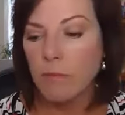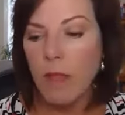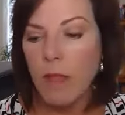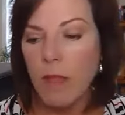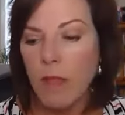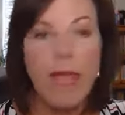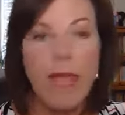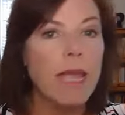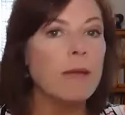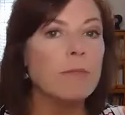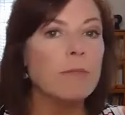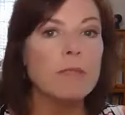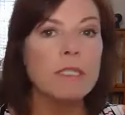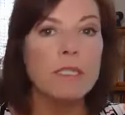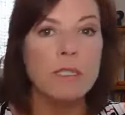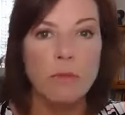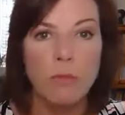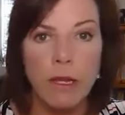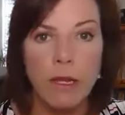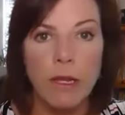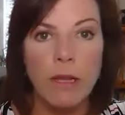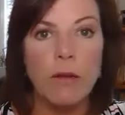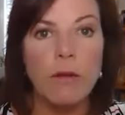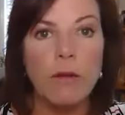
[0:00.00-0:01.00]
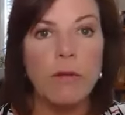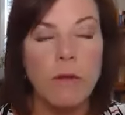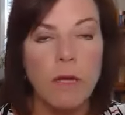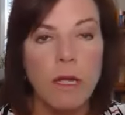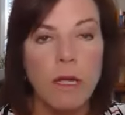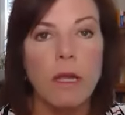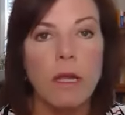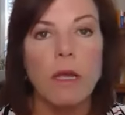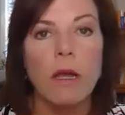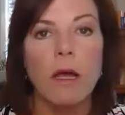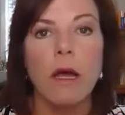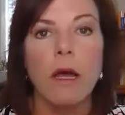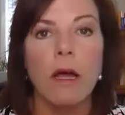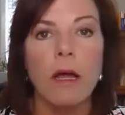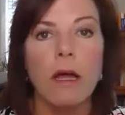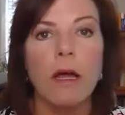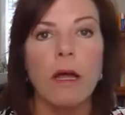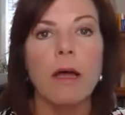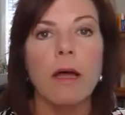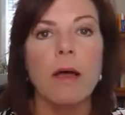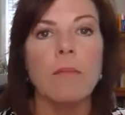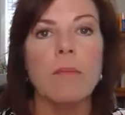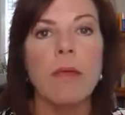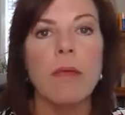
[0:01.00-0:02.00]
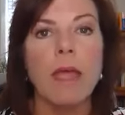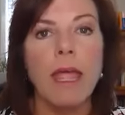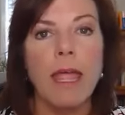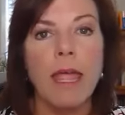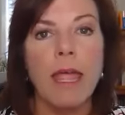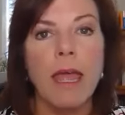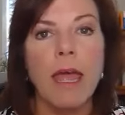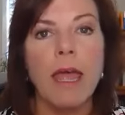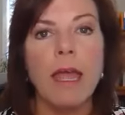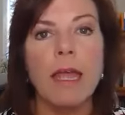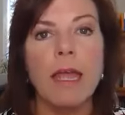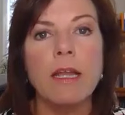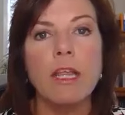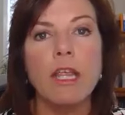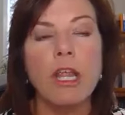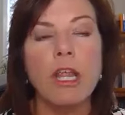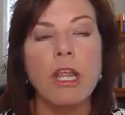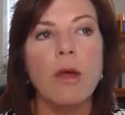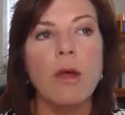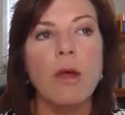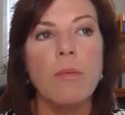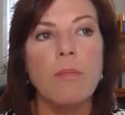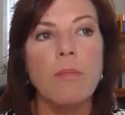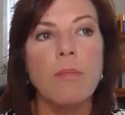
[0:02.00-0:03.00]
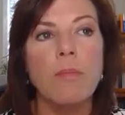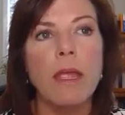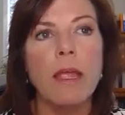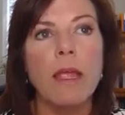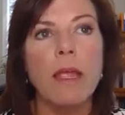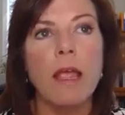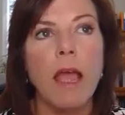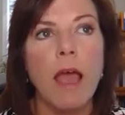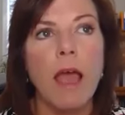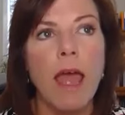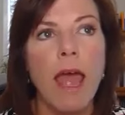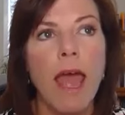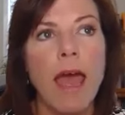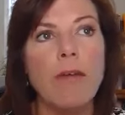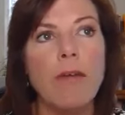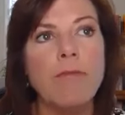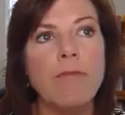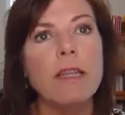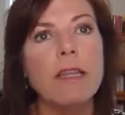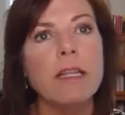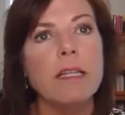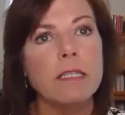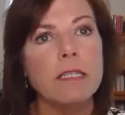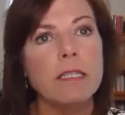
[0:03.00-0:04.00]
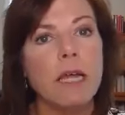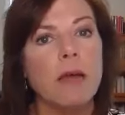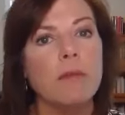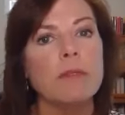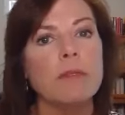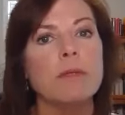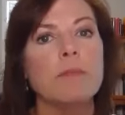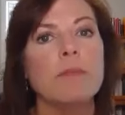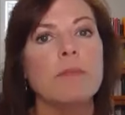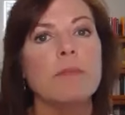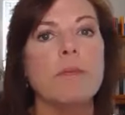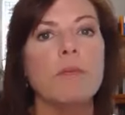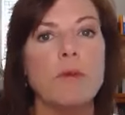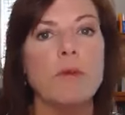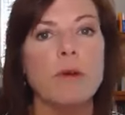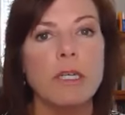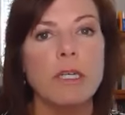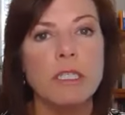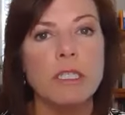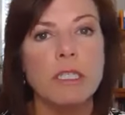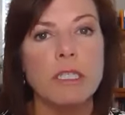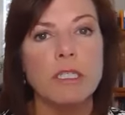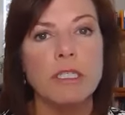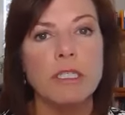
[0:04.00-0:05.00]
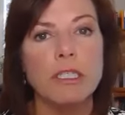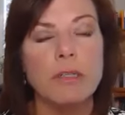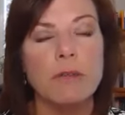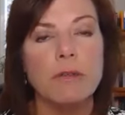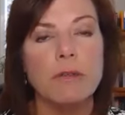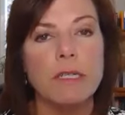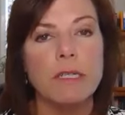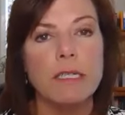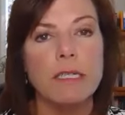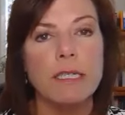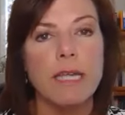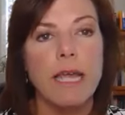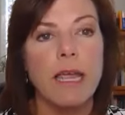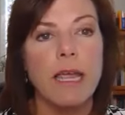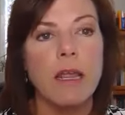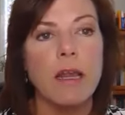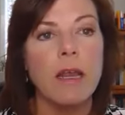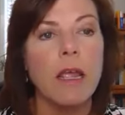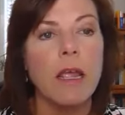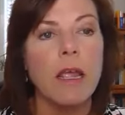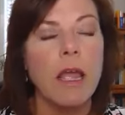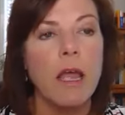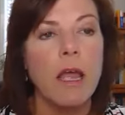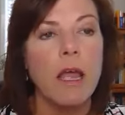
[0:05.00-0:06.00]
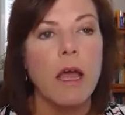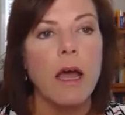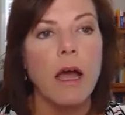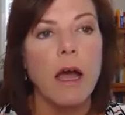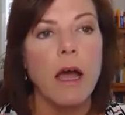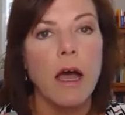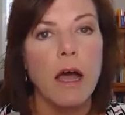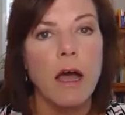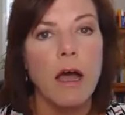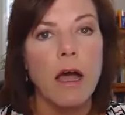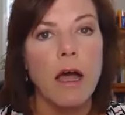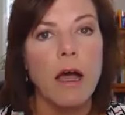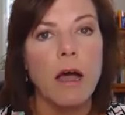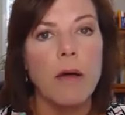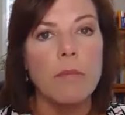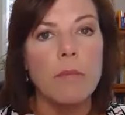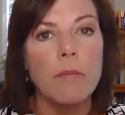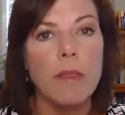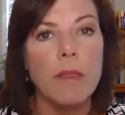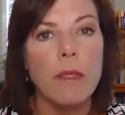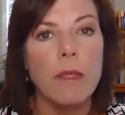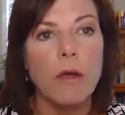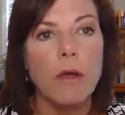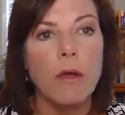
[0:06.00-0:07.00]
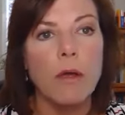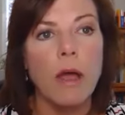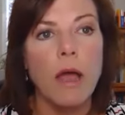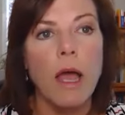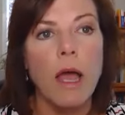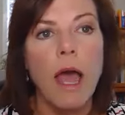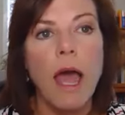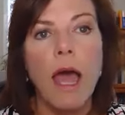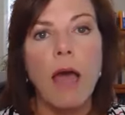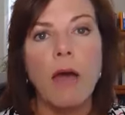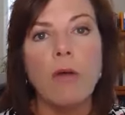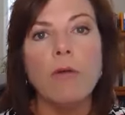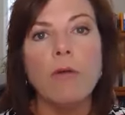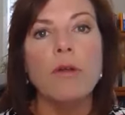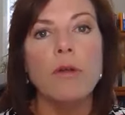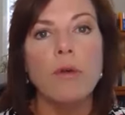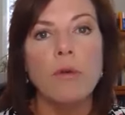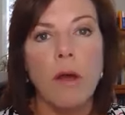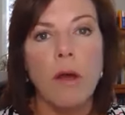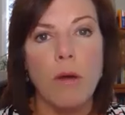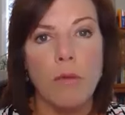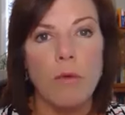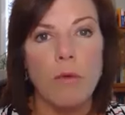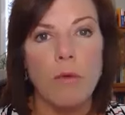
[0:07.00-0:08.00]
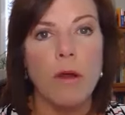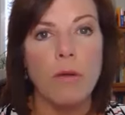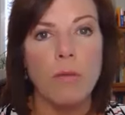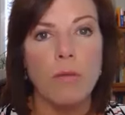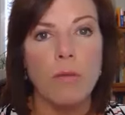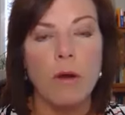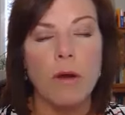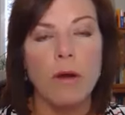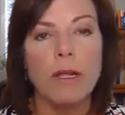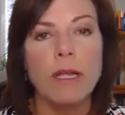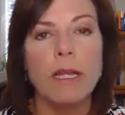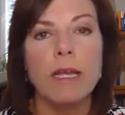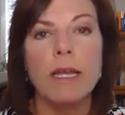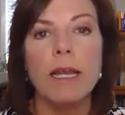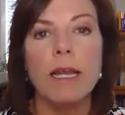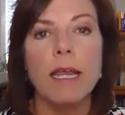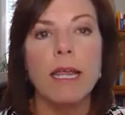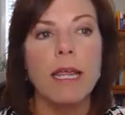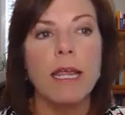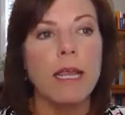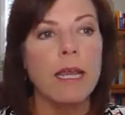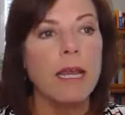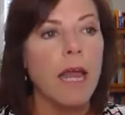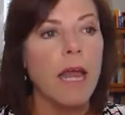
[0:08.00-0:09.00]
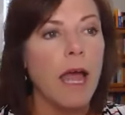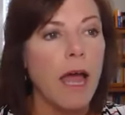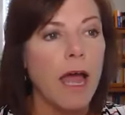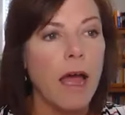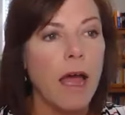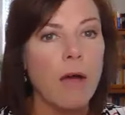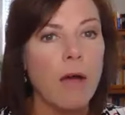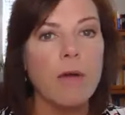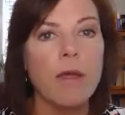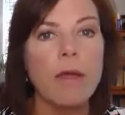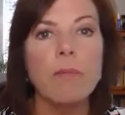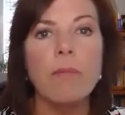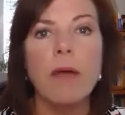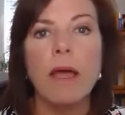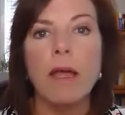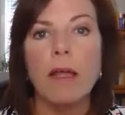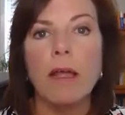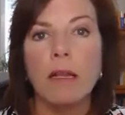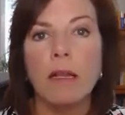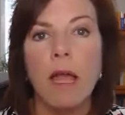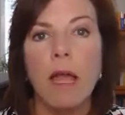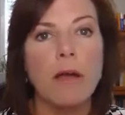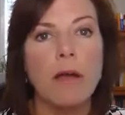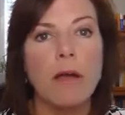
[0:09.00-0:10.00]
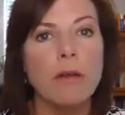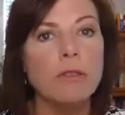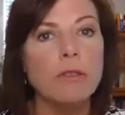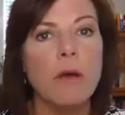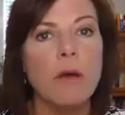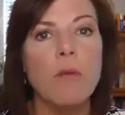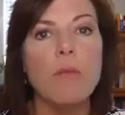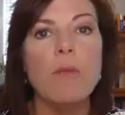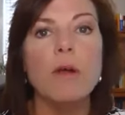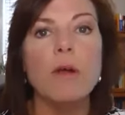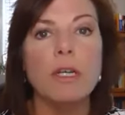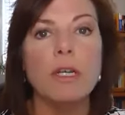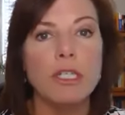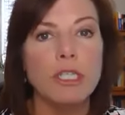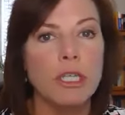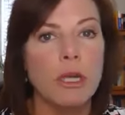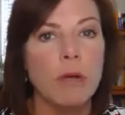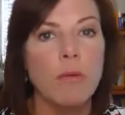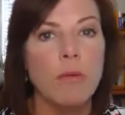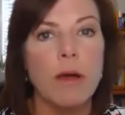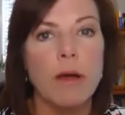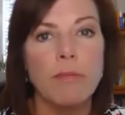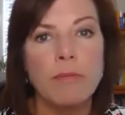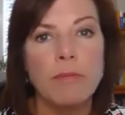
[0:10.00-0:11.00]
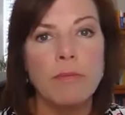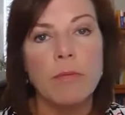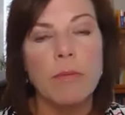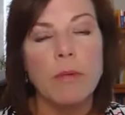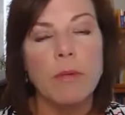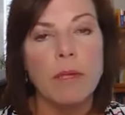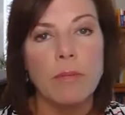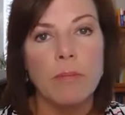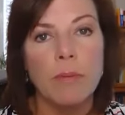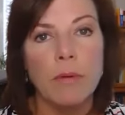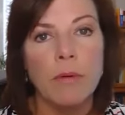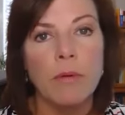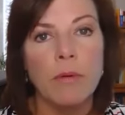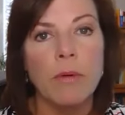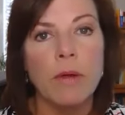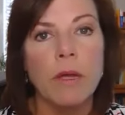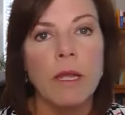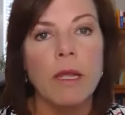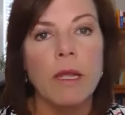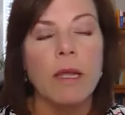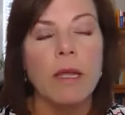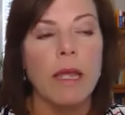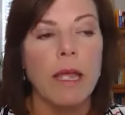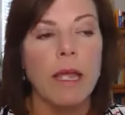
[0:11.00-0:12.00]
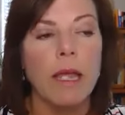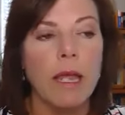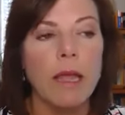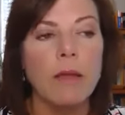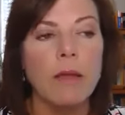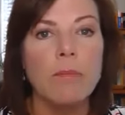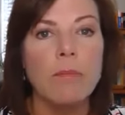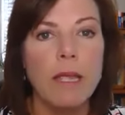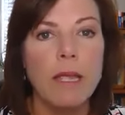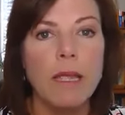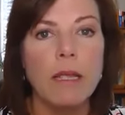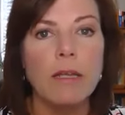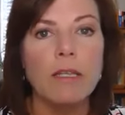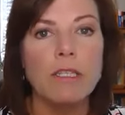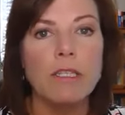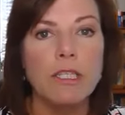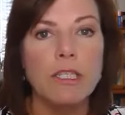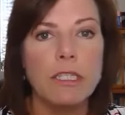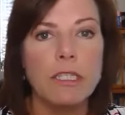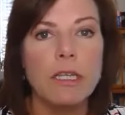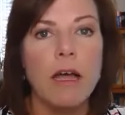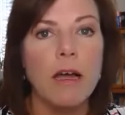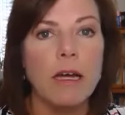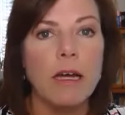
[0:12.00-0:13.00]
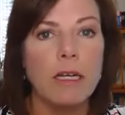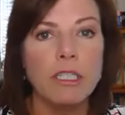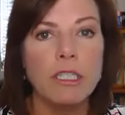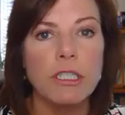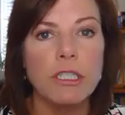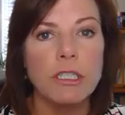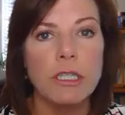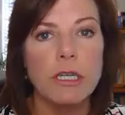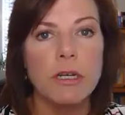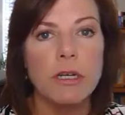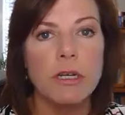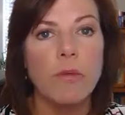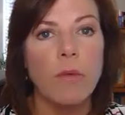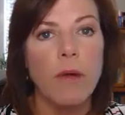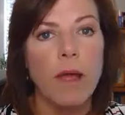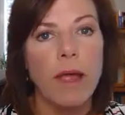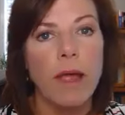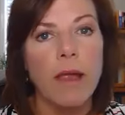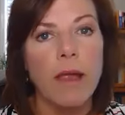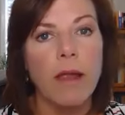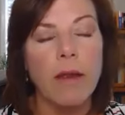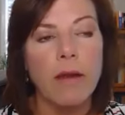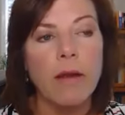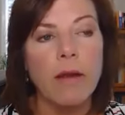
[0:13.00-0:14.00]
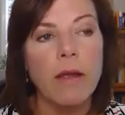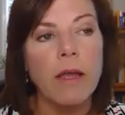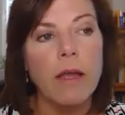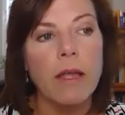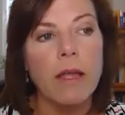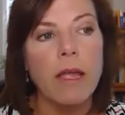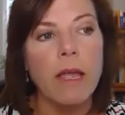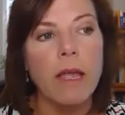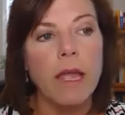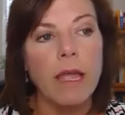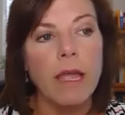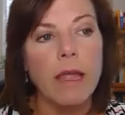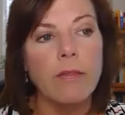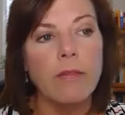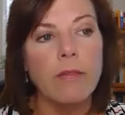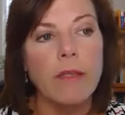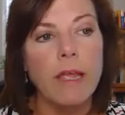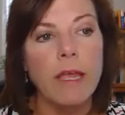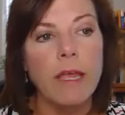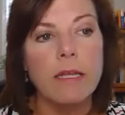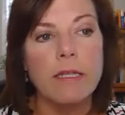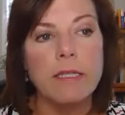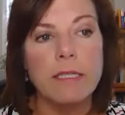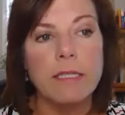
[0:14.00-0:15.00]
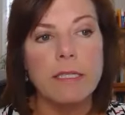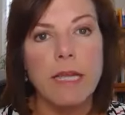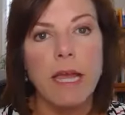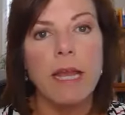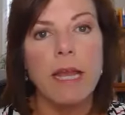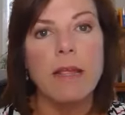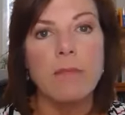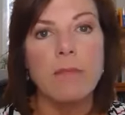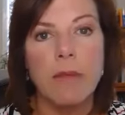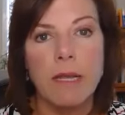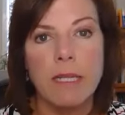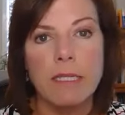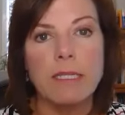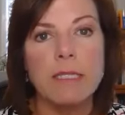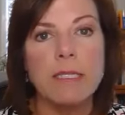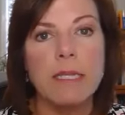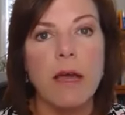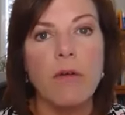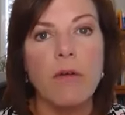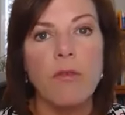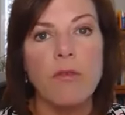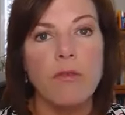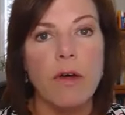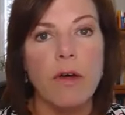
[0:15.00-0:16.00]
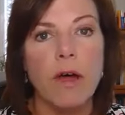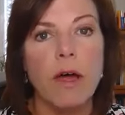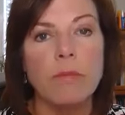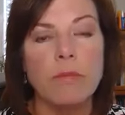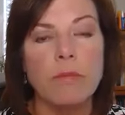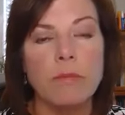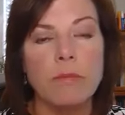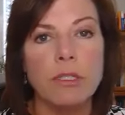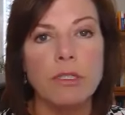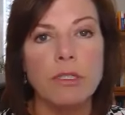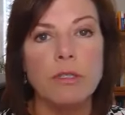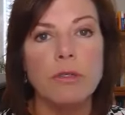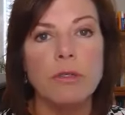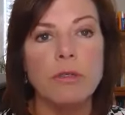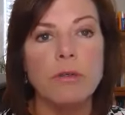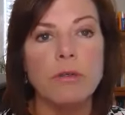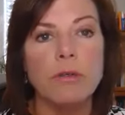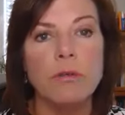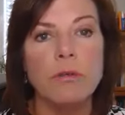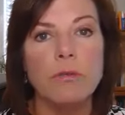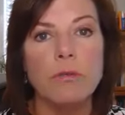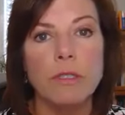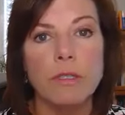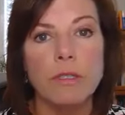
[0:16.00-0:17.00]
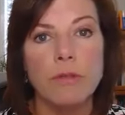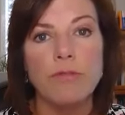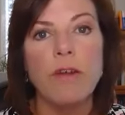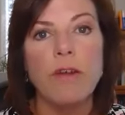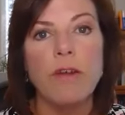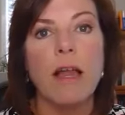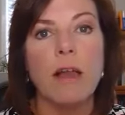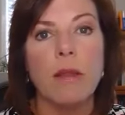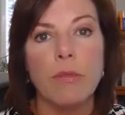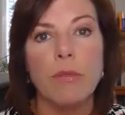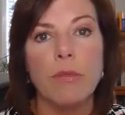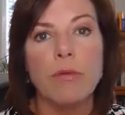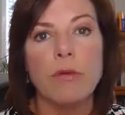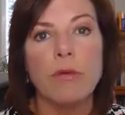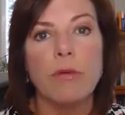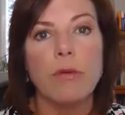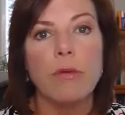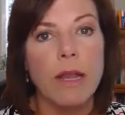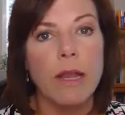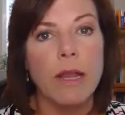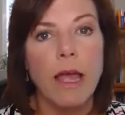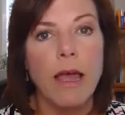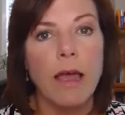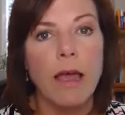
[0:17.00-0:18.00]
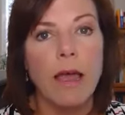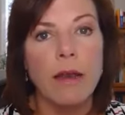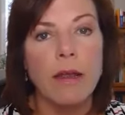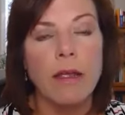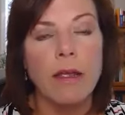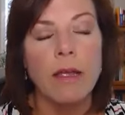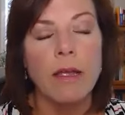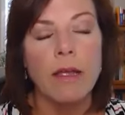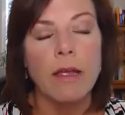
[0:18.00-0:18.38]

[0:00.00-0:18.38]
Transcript: hamster wheel, and having the time to be more intentional and saying, how do I want to work and lead? How do I want to show up for people? And being just conscious and aware, and then setting myself up to follow through on that.